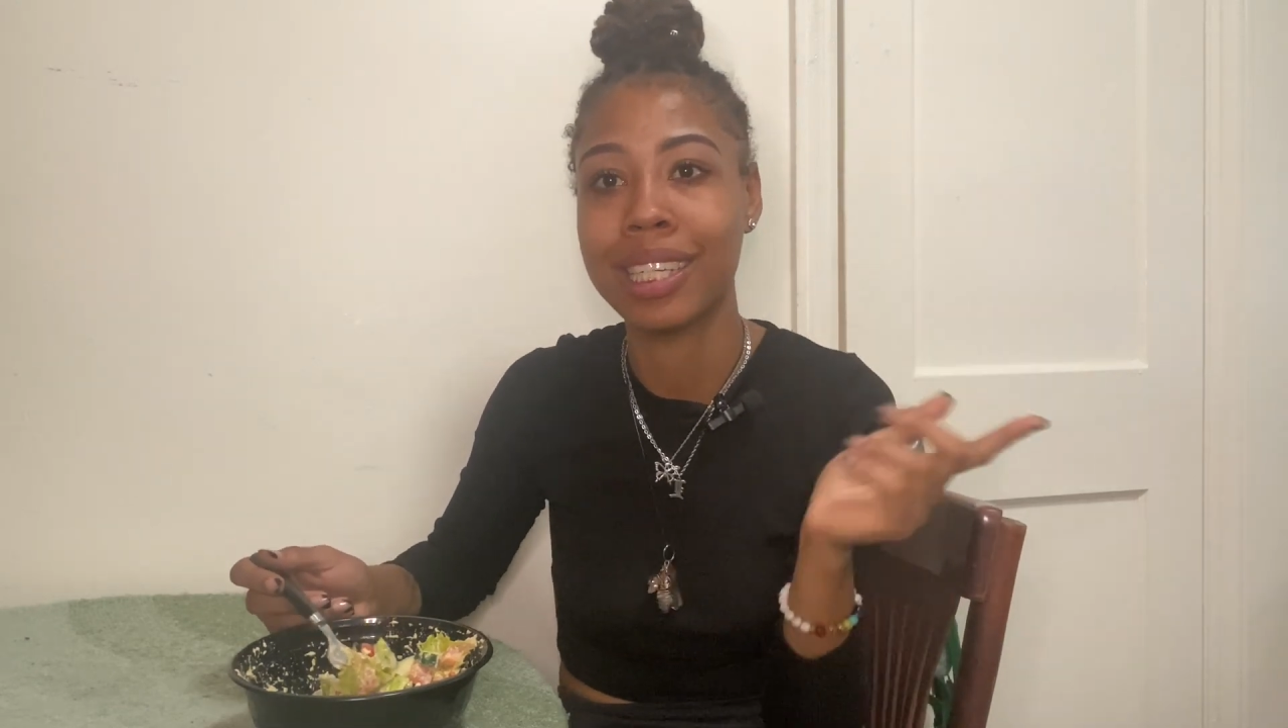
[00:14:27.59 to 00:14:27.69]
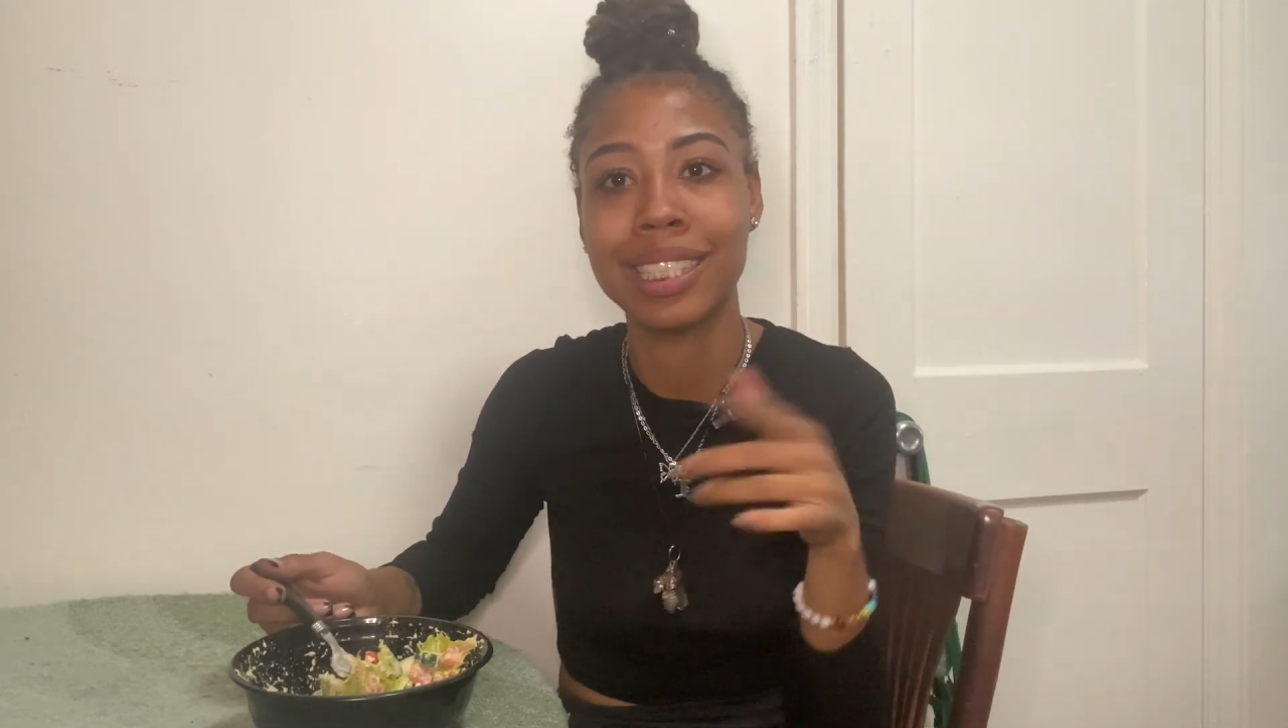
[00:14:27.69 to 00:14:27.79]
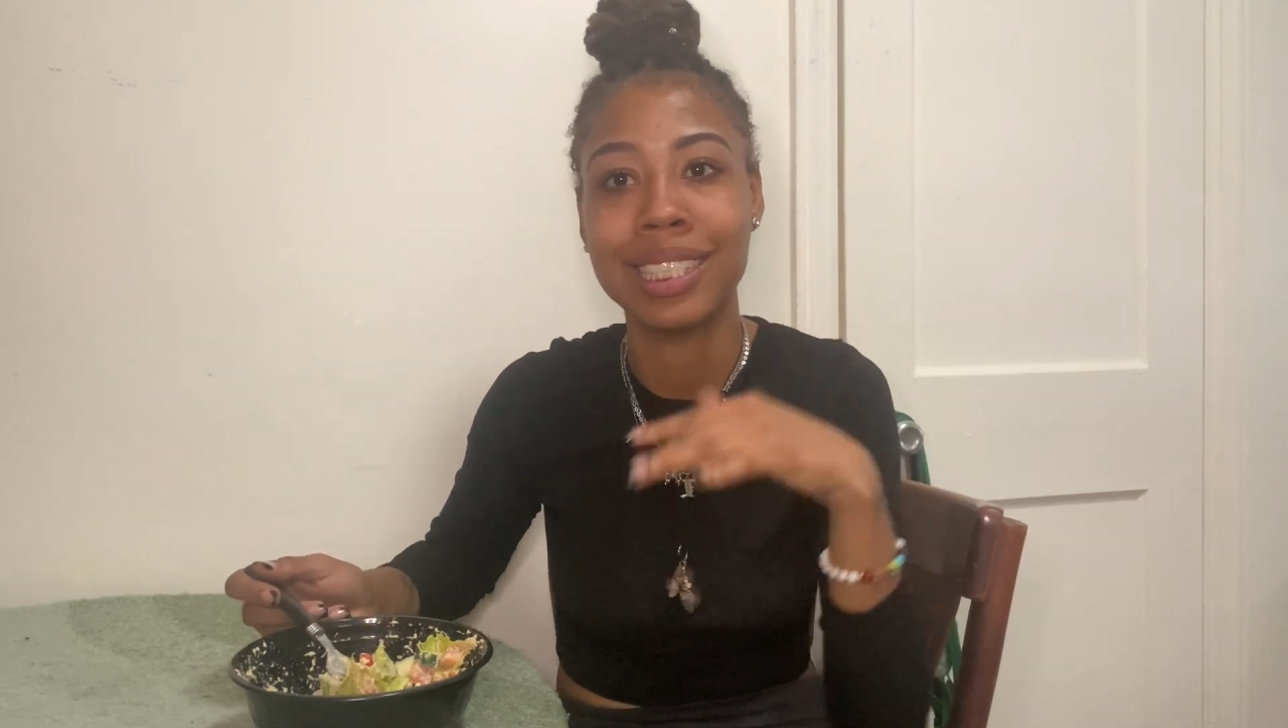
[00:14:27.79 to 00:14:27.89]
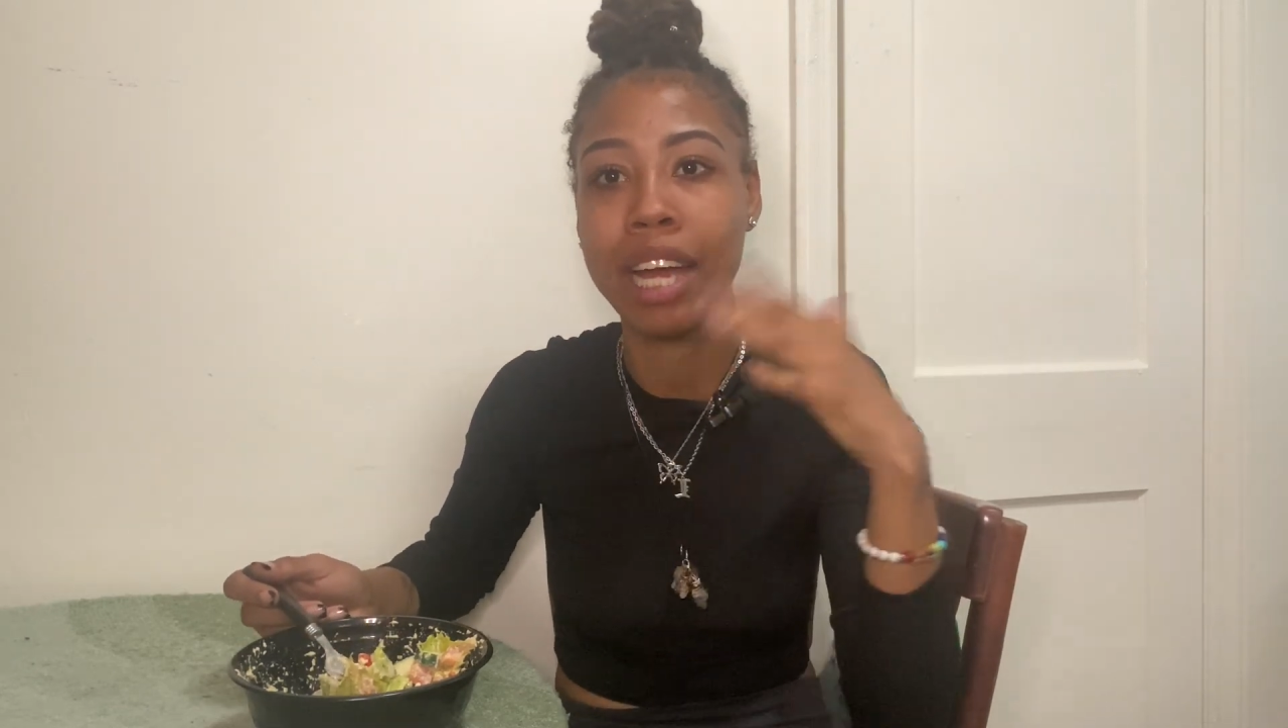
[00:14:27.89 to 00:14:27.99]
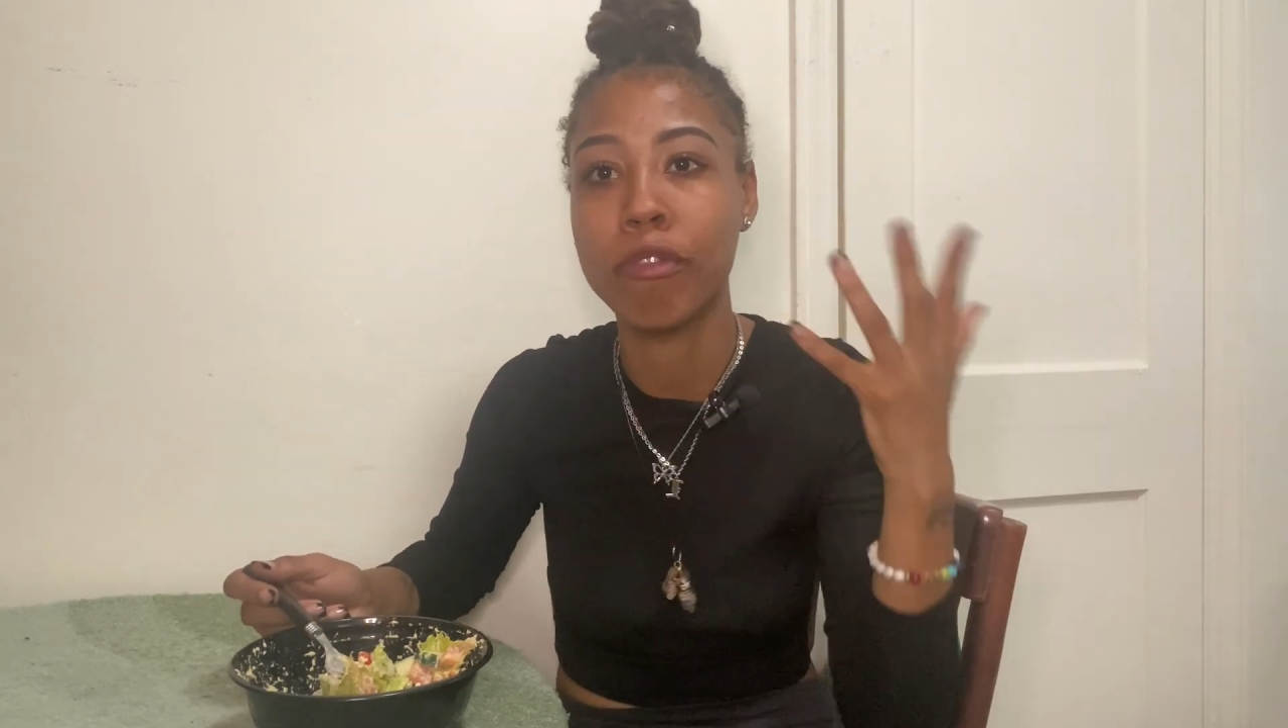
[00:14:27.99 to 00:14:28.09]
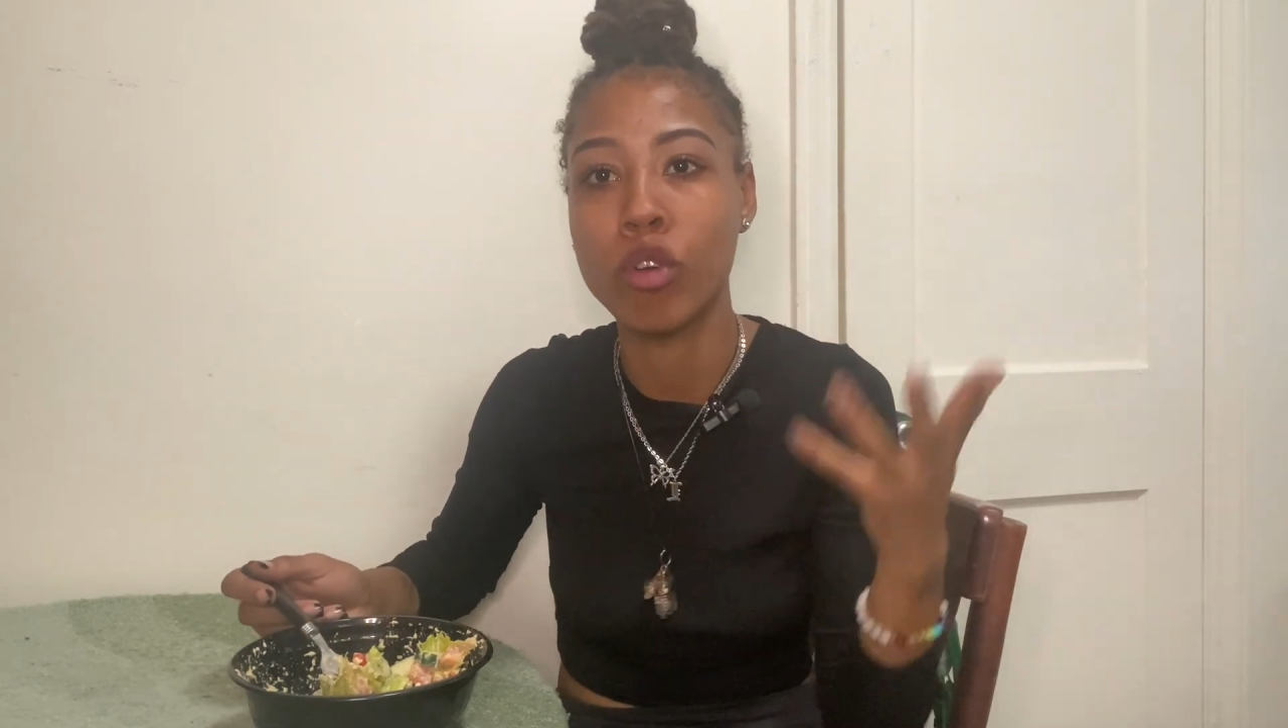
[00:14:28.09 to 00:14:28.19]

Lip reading: because it's not